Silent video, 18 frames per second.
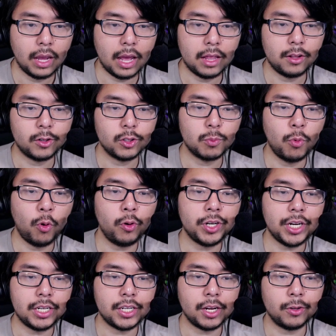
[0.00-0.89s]
And there's more
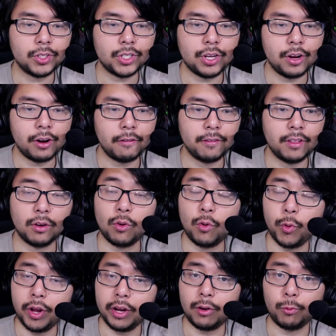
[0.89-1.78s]
details here of the
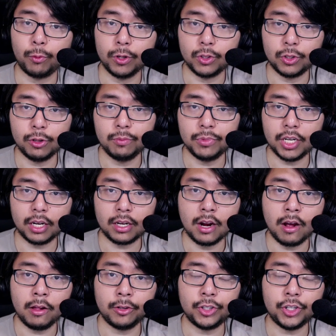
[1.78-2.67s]
quick resume
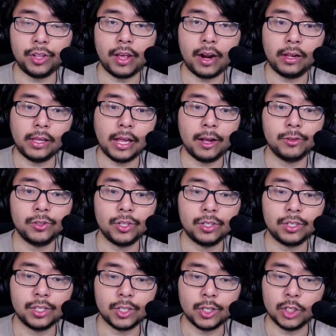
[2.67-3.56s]
technology that allows
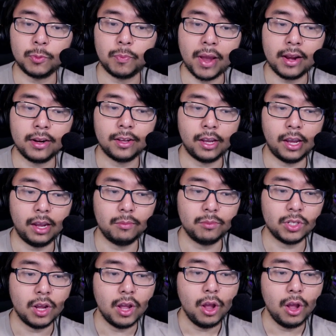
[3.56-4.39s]
you to suspend games.